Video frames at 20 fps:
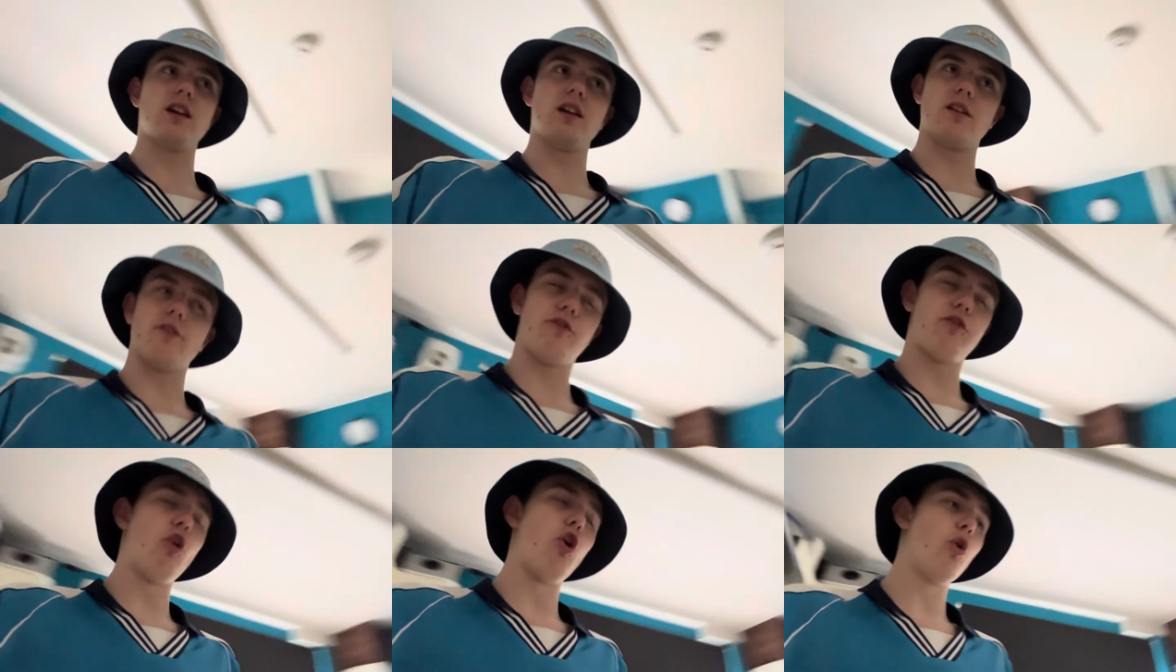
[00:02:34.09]

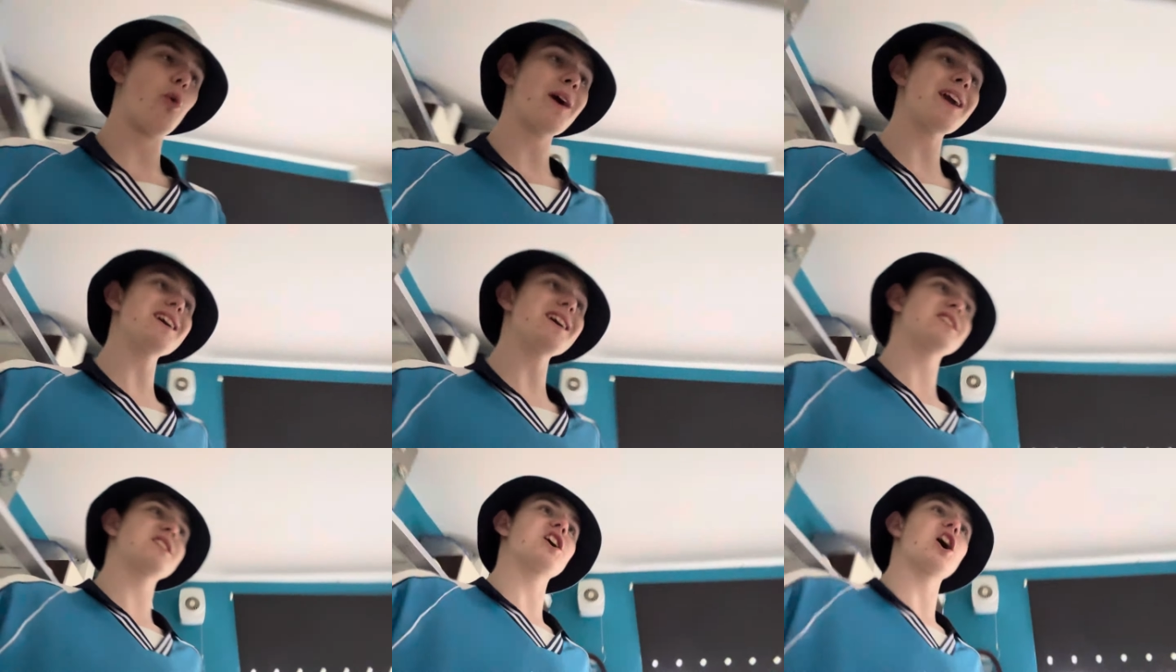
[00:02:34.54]
Four
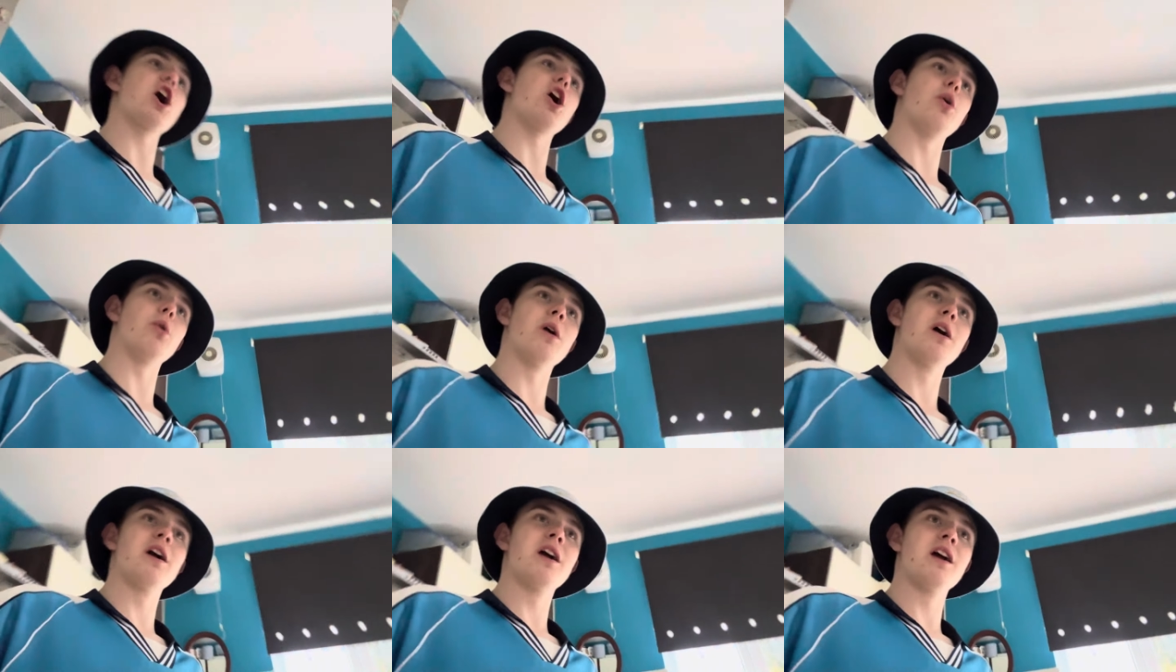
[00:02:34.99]
weeks
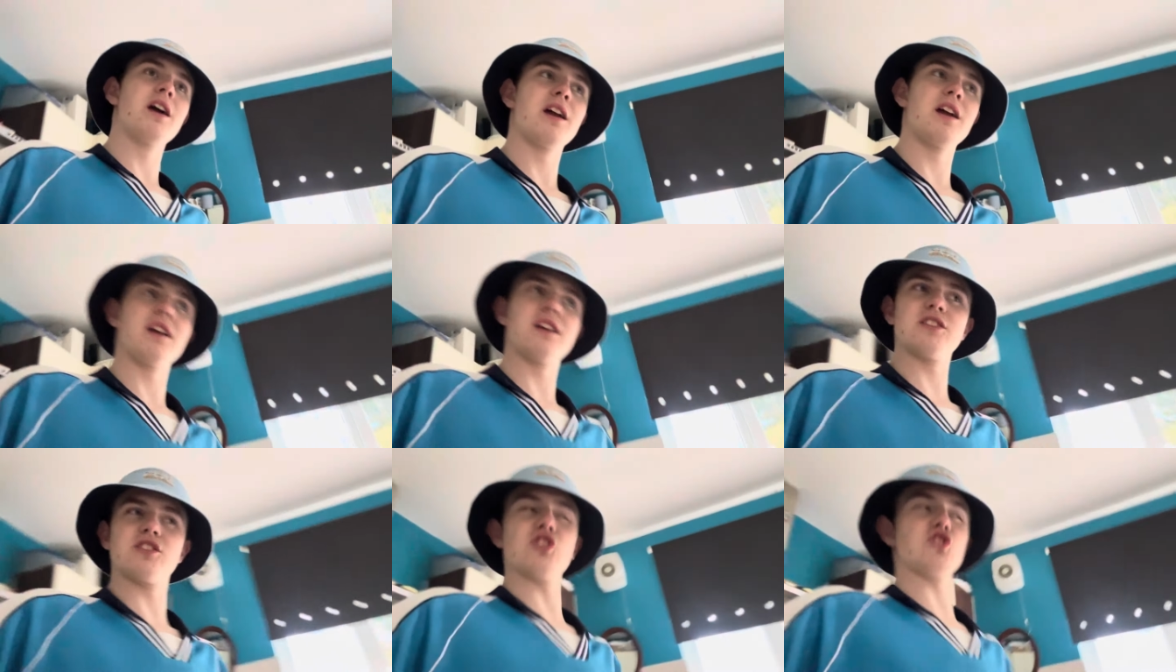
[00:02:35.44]
ago.
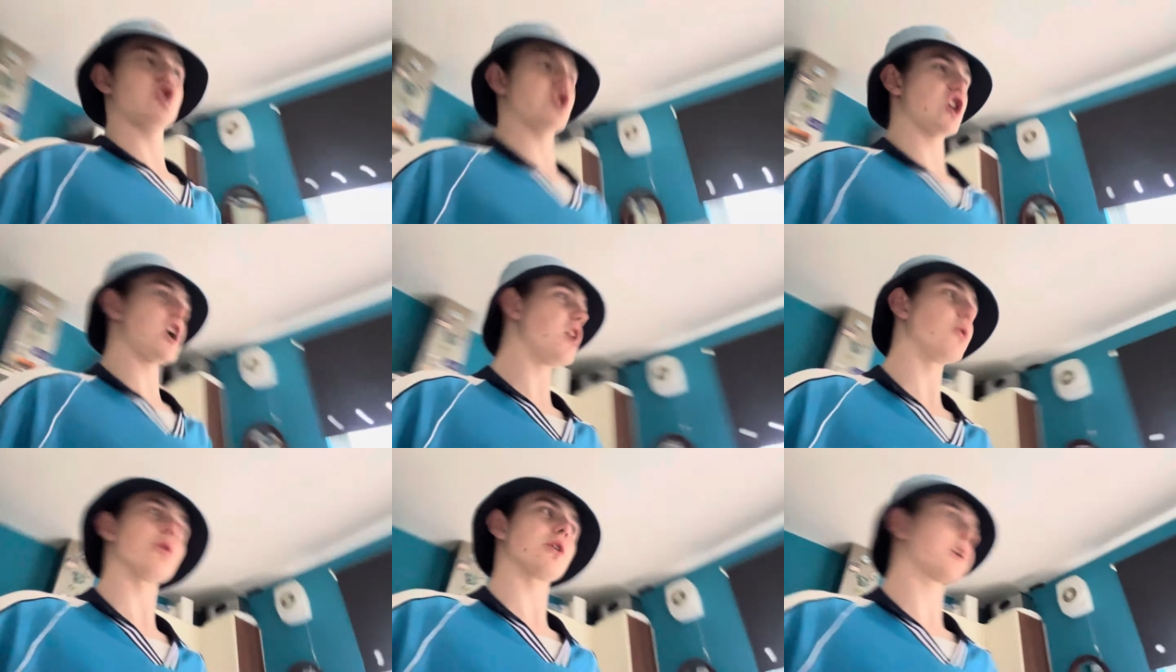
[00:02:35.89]
It's a
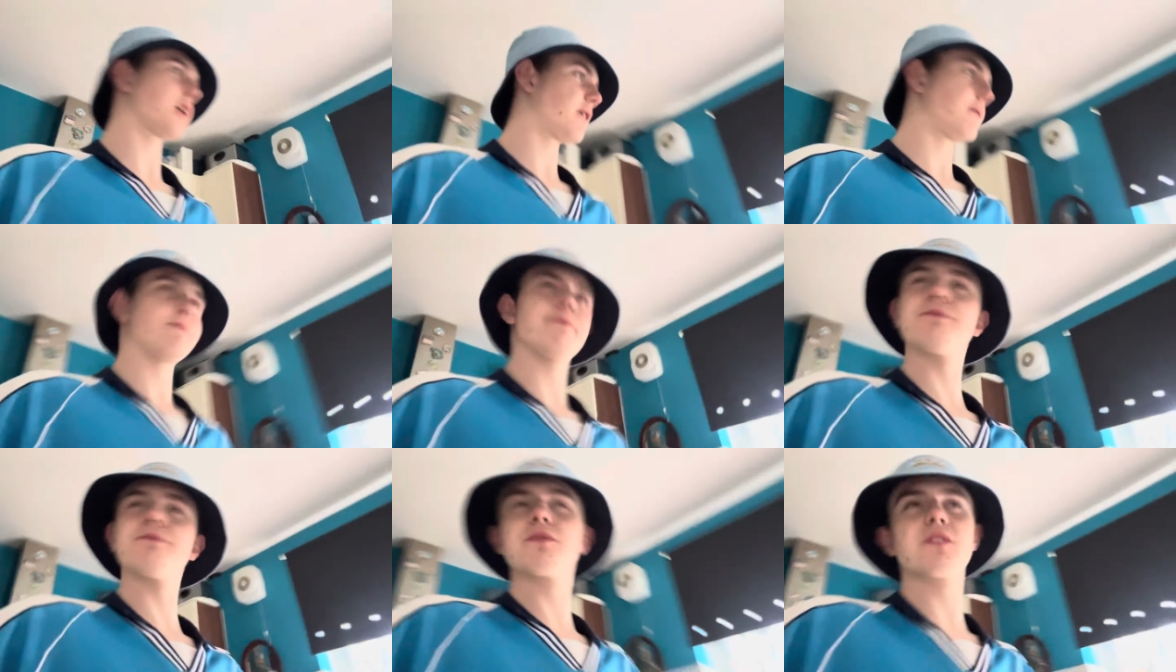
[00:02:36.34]
joke.
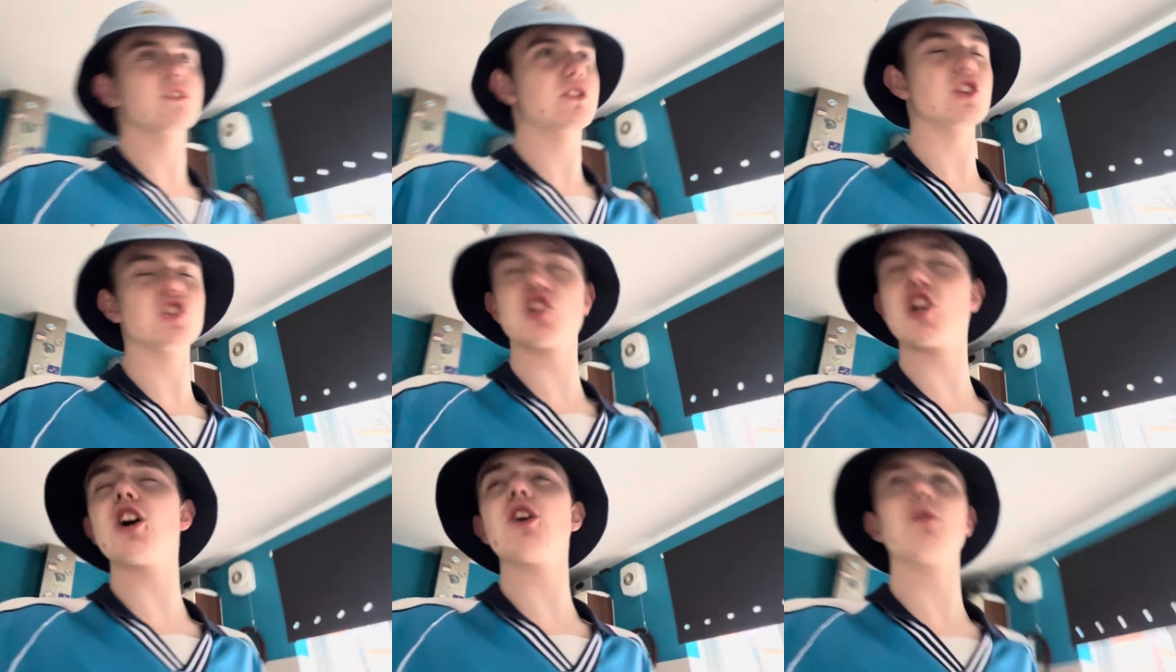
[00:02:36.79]
It's a
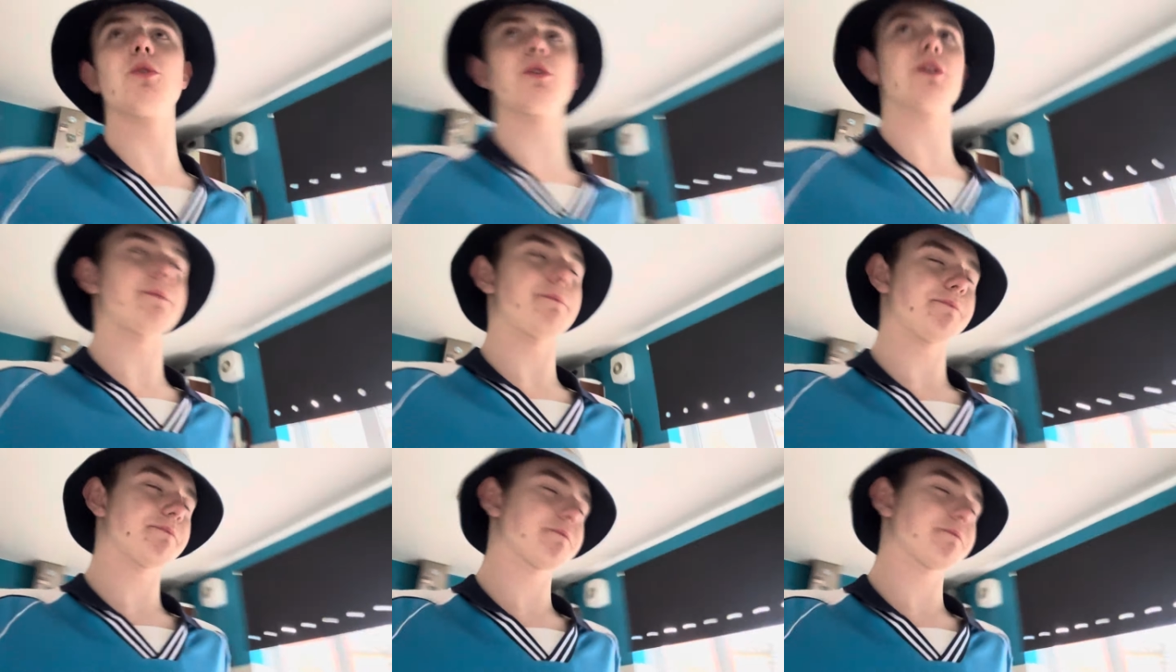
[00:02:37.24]
joke.